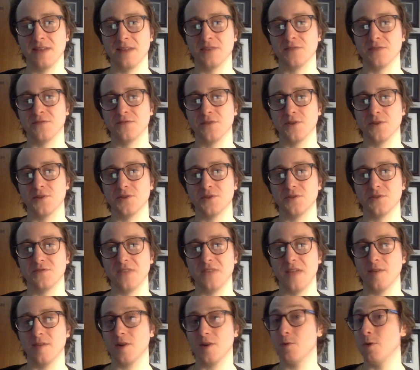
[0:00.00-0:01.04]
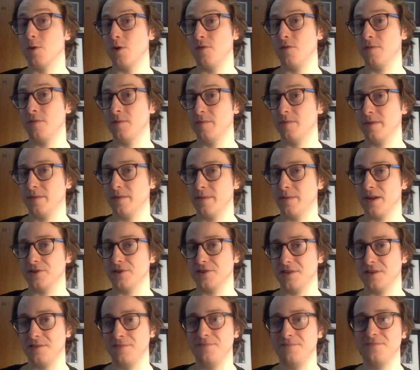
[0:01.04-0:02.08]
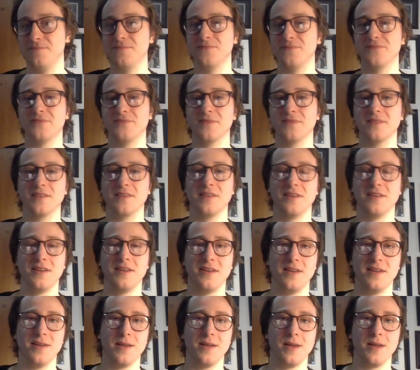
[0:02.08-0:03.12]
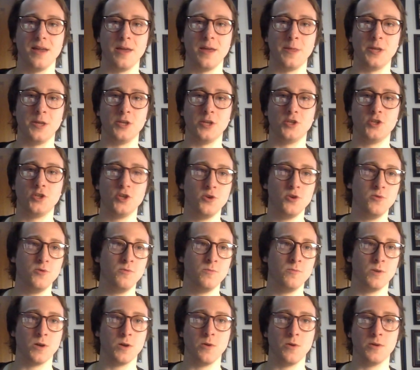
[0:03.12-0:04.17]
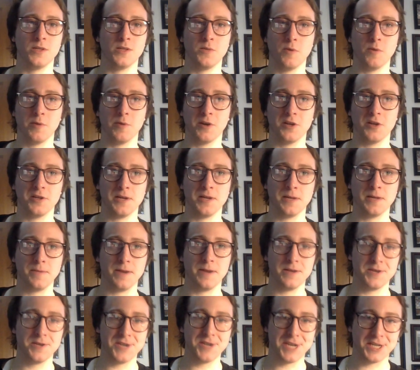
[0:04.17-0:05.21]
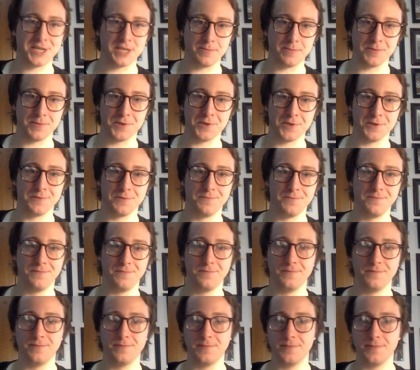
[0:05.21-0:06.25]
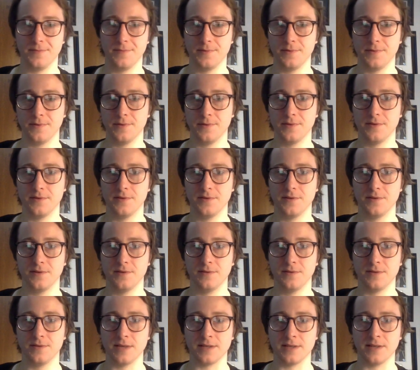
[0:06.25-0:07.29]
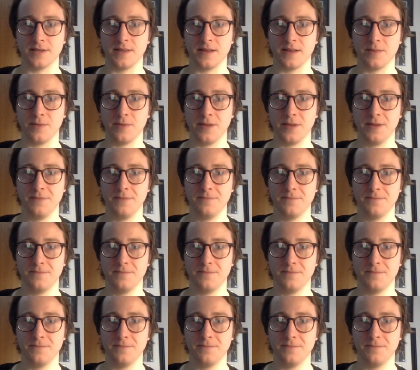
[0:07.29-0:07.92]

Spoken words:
So first, favorite quote from the Big Lebowski. And then two, we'll go into what we're going to talk about in our next episode. Does that sound like a plan?